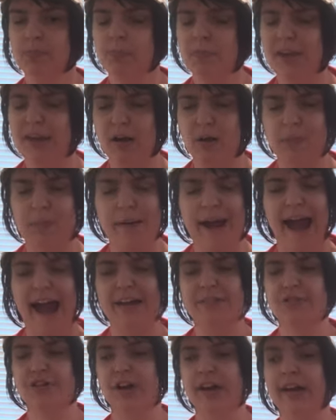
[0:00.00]
Killed
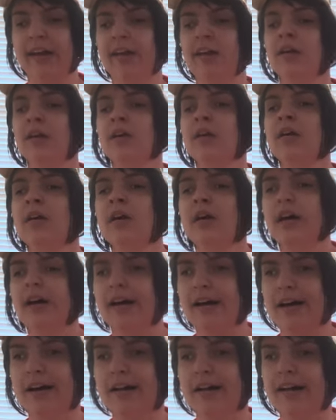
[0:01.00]
Patrick.
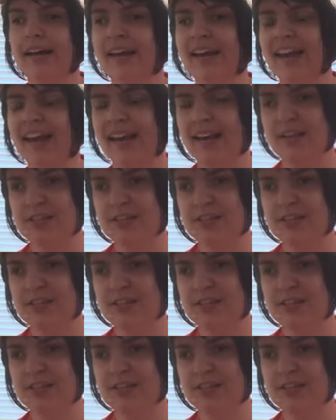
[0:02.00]
Hit a